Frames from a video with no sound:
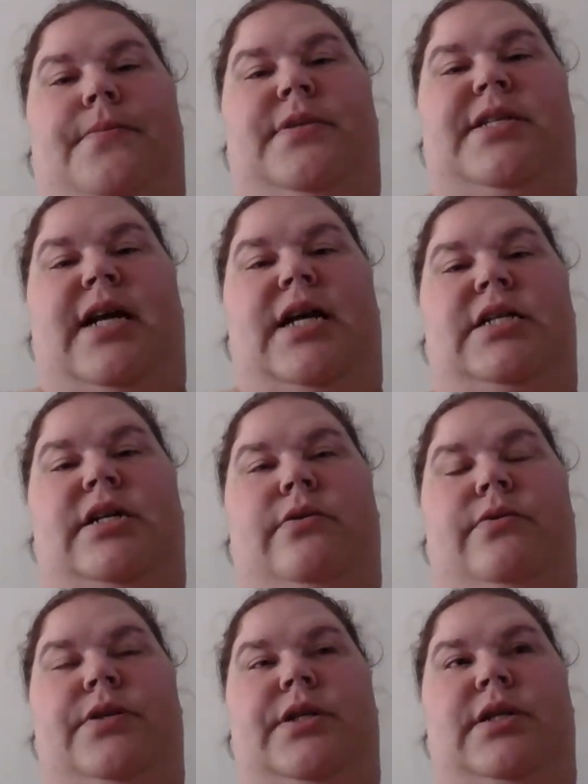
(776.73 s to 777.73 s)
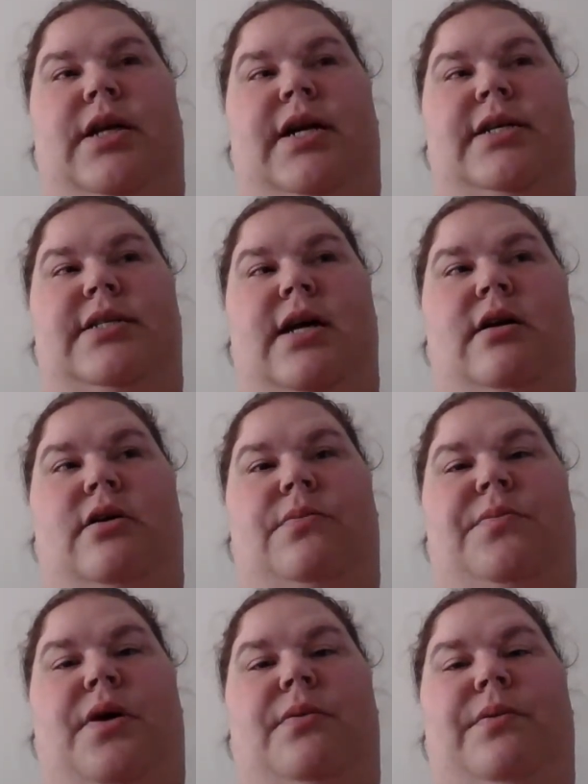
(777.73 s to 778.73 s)
Stay tuned. And like I said, it'll
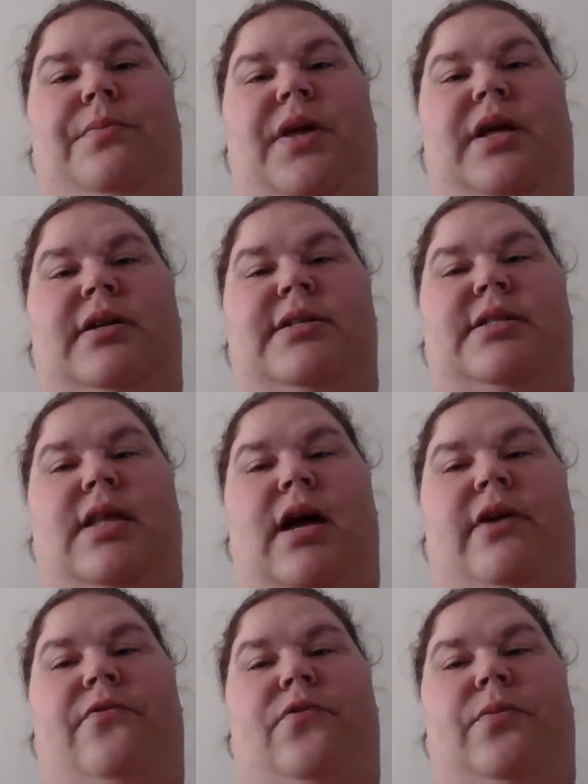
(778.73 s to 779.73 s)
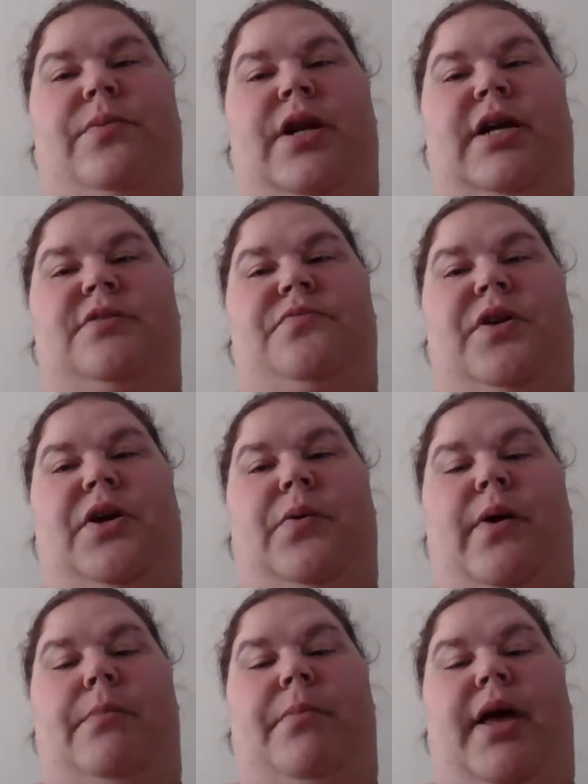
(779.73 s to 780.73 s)
probably be in a slide form the next video
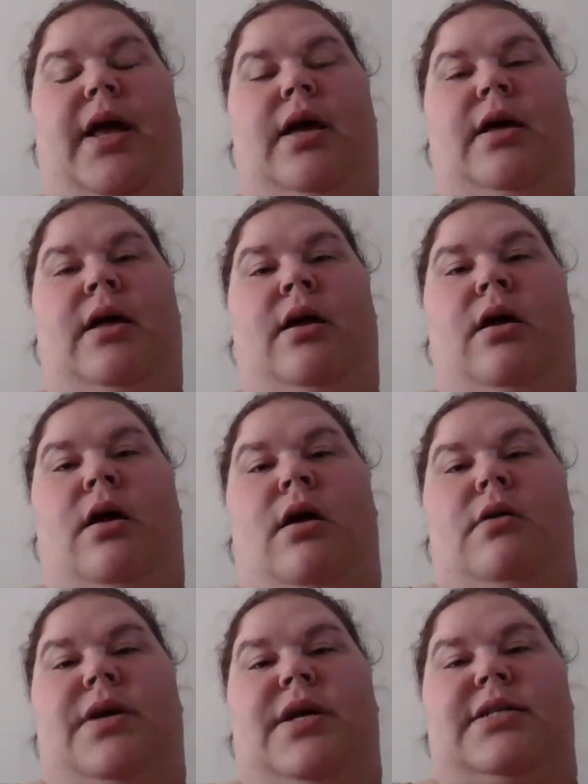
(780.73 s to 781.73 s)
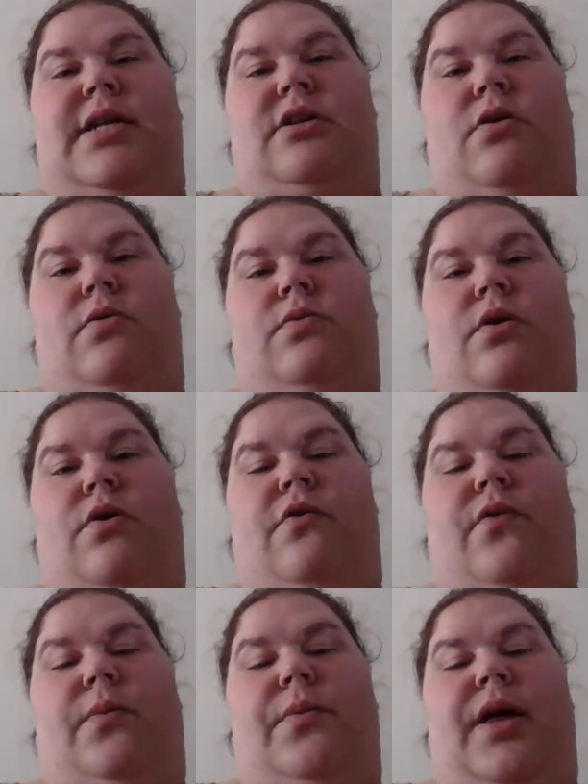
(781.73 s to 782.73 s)
I make, because I don't know
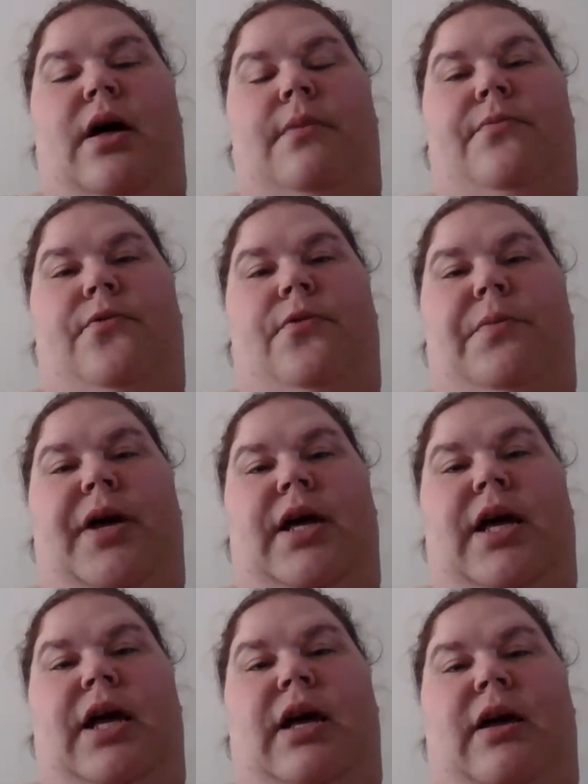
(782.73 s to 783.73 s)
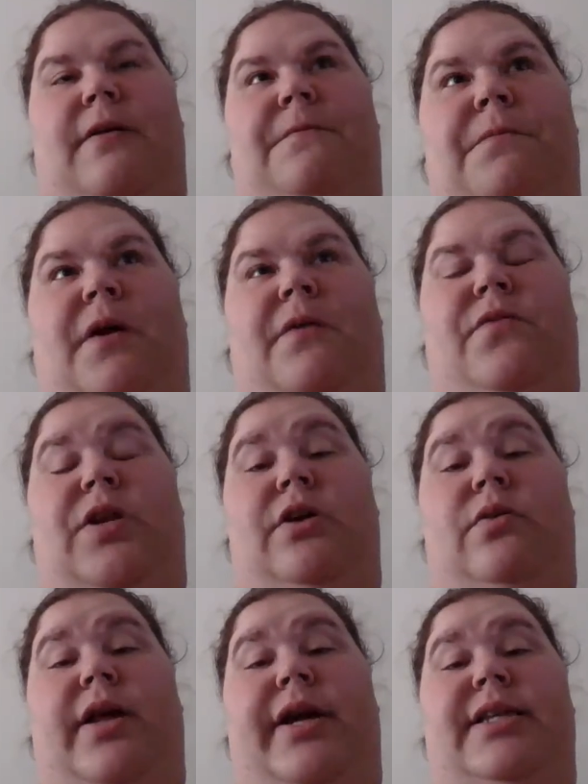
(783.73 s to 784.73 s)
if I'll be up for making a
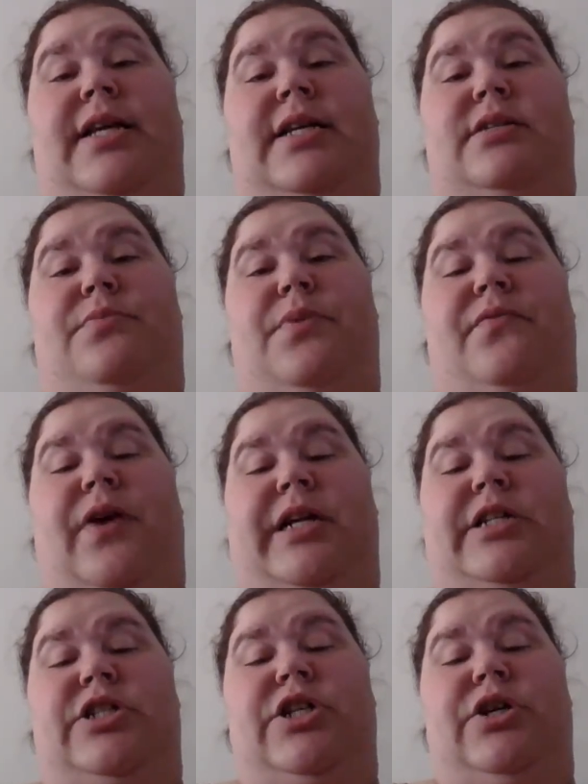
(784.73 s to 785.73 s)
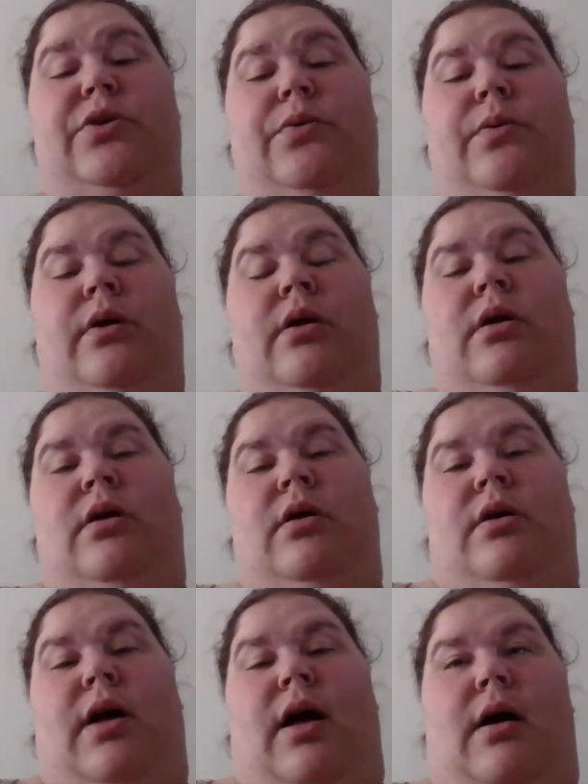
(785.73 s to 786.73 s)
video like this. But if I do,
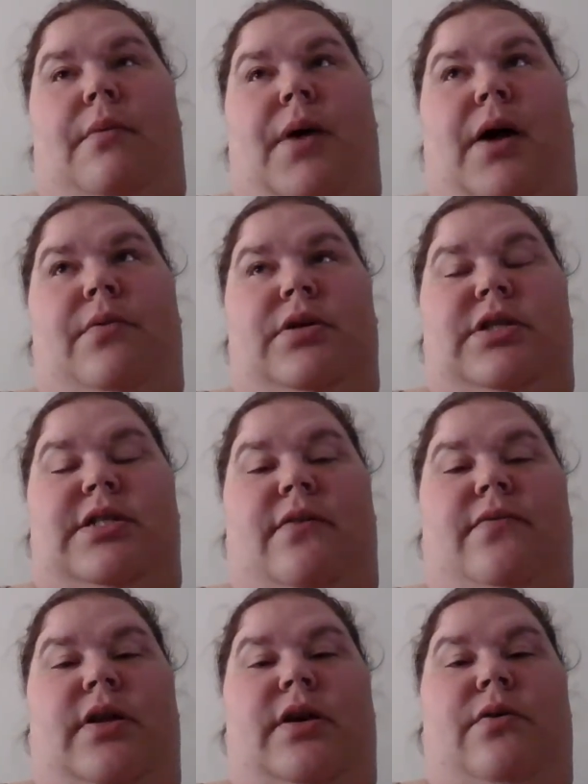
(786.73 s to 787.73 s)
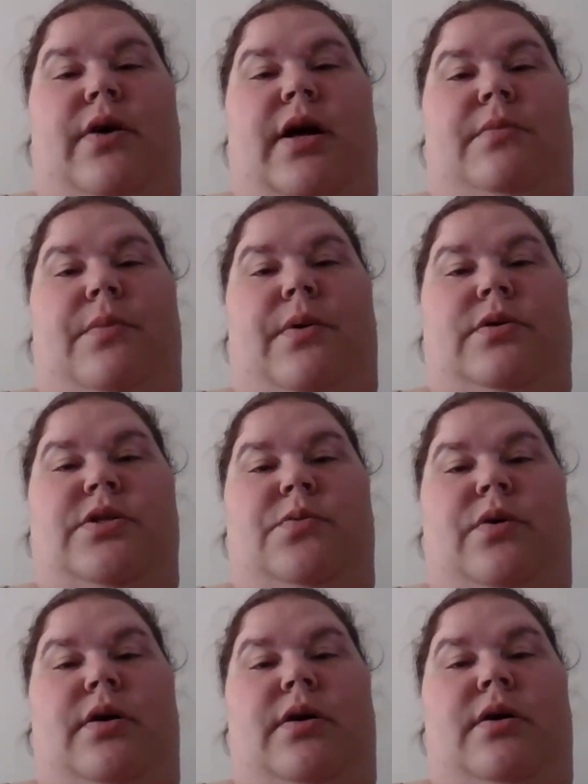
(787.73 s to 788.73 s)
I will definitely go ahead and post
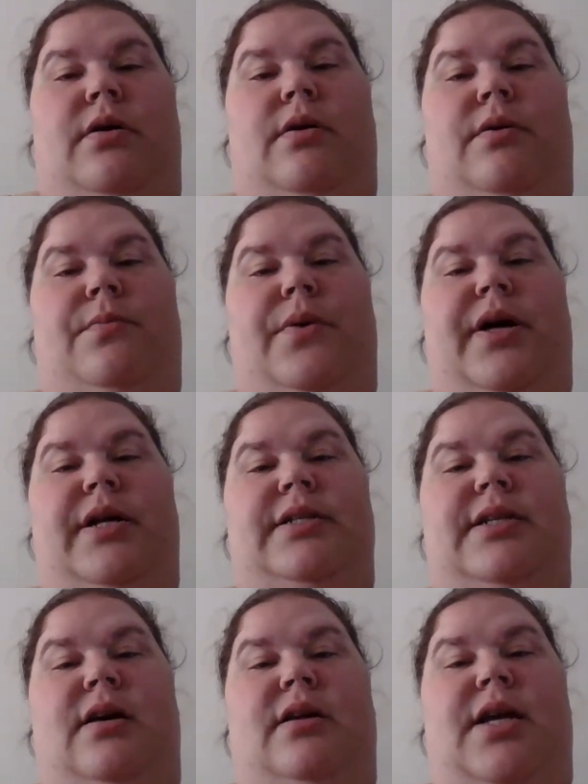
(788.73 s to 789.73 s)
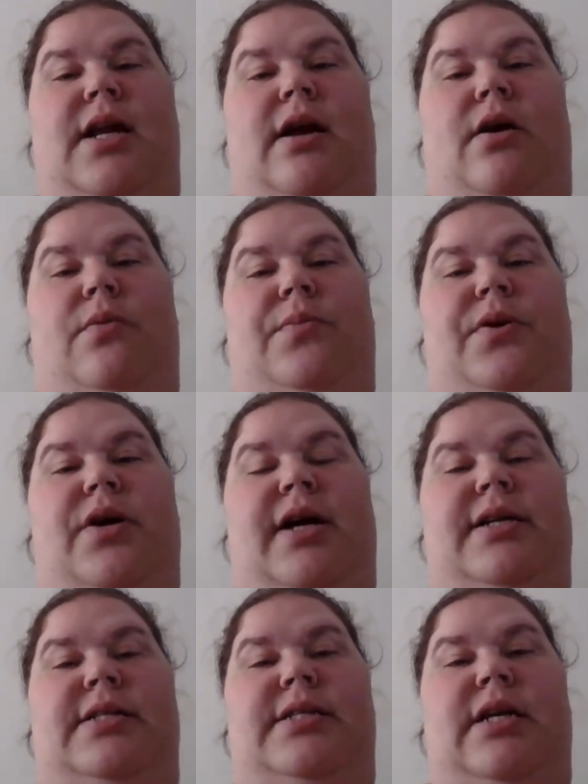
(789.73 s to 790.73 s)
one. But until then, I hope you
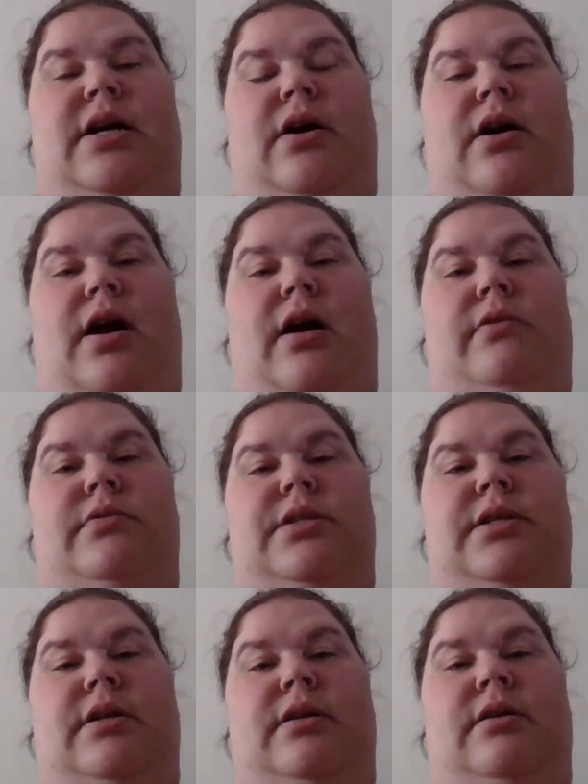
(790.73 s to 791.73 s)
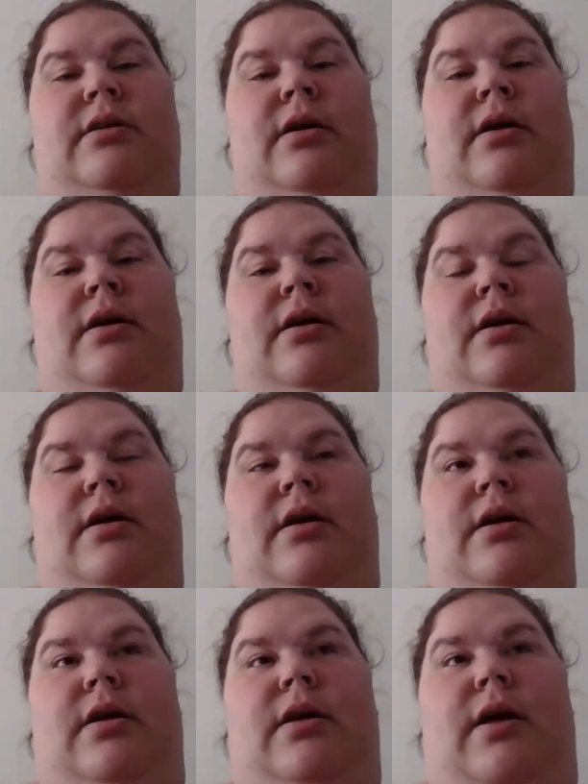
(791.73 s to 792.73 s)
guys stick around and
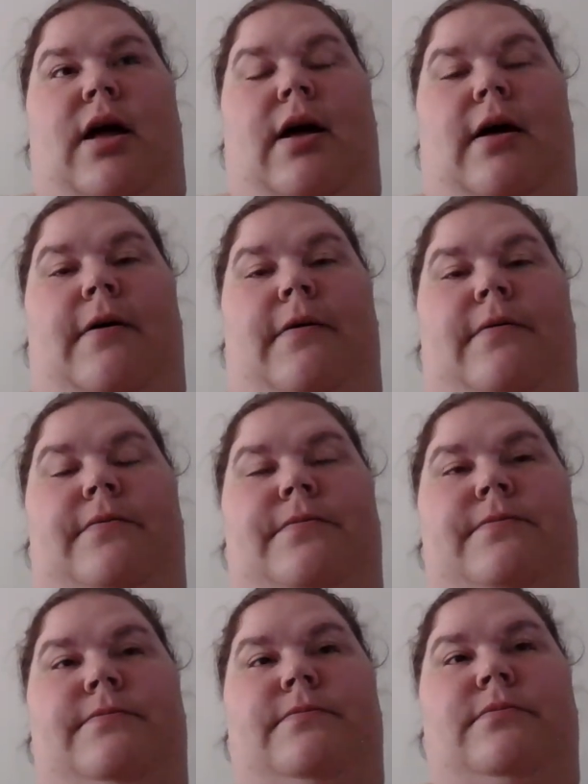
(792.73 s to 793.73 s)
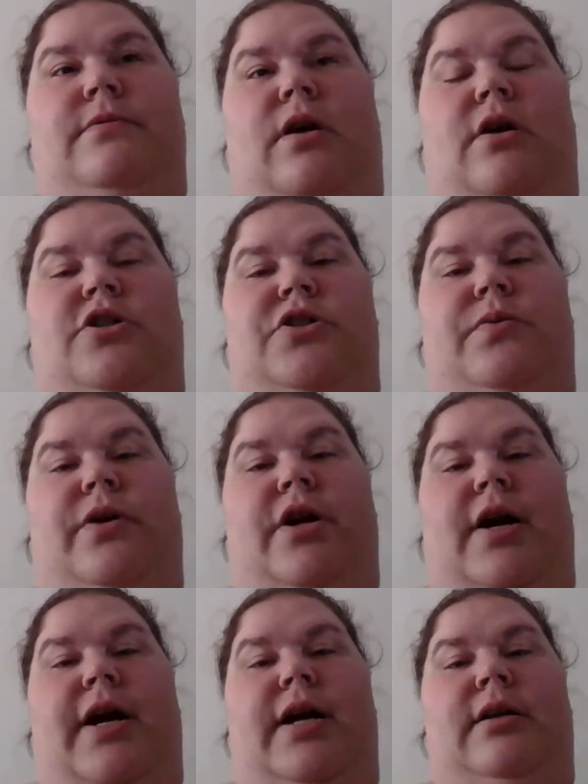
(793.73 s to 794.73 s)
are doing
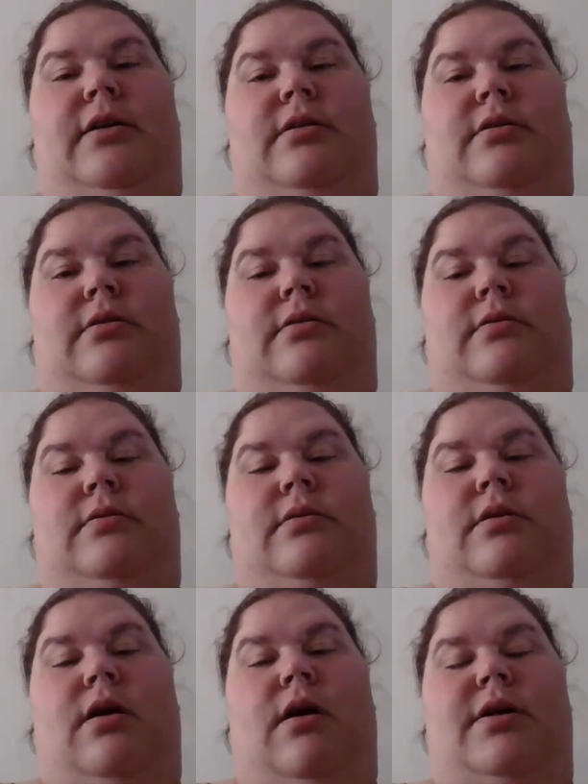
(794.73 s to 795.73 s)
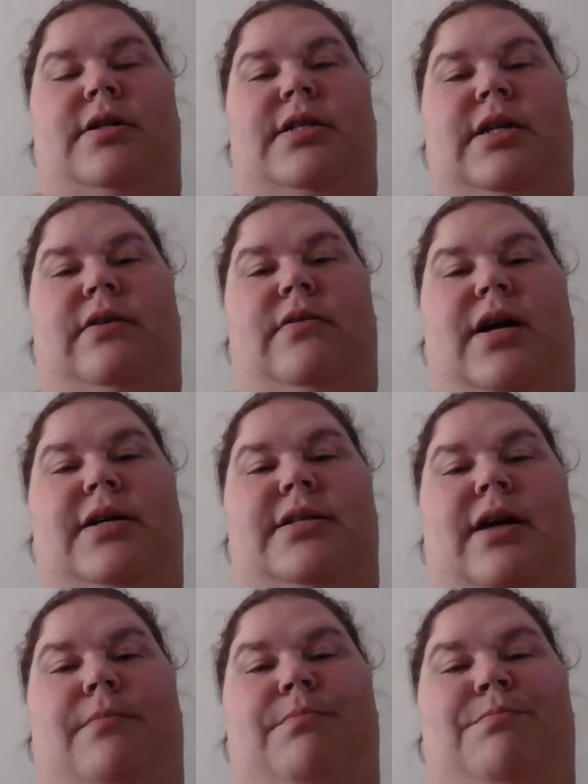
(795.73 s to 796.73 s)
great, and I'll see you next
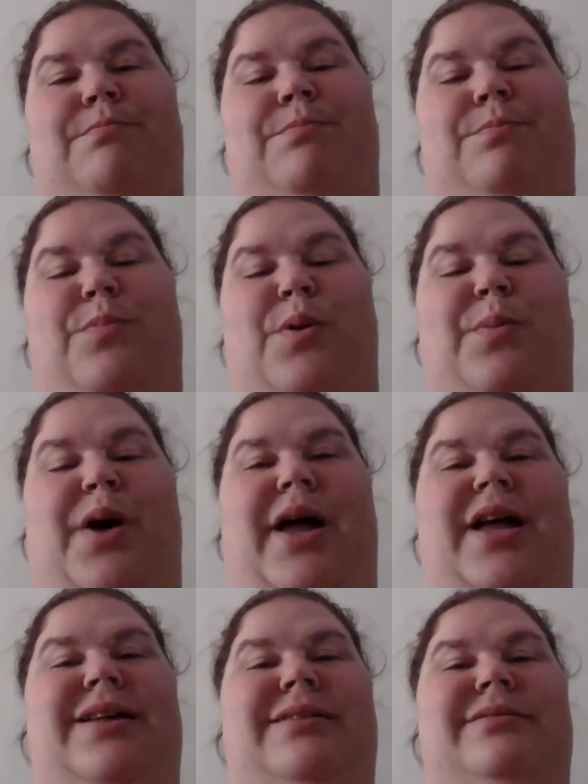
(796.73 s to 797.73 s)
time. Bye-bye.